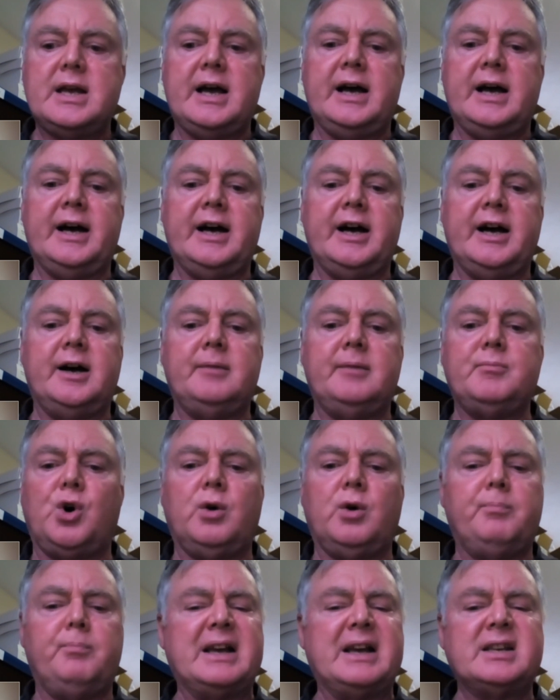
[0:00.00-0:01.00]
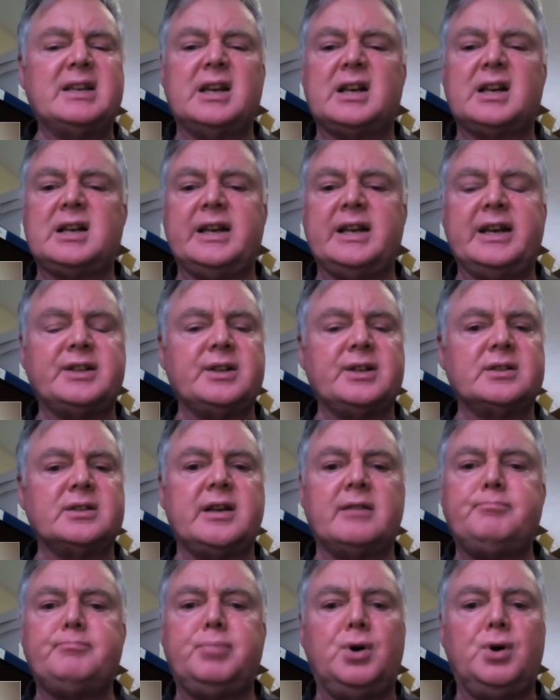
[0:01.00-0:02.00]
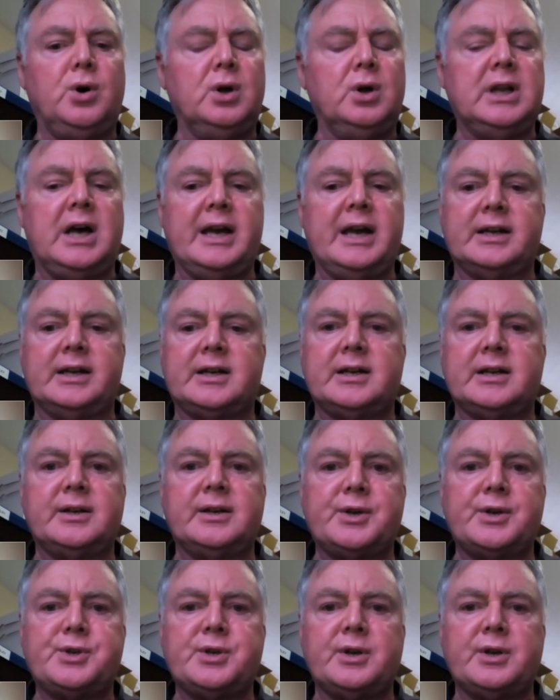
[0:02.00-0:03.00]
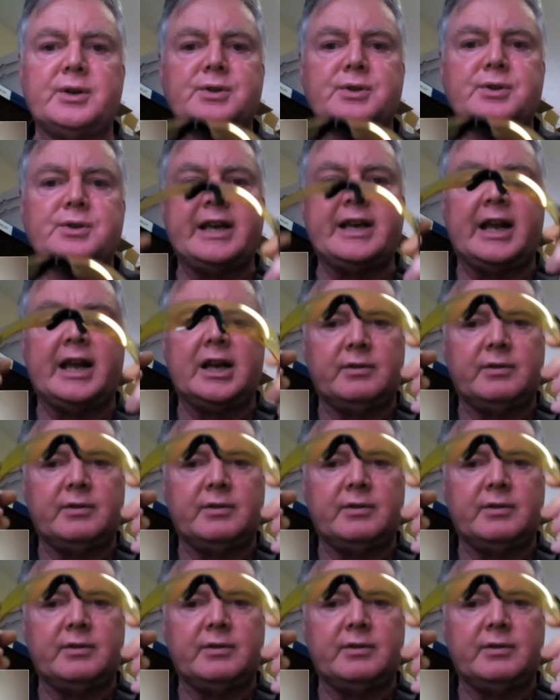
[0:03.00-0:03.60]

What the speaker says: or basically just in poor light conditions, the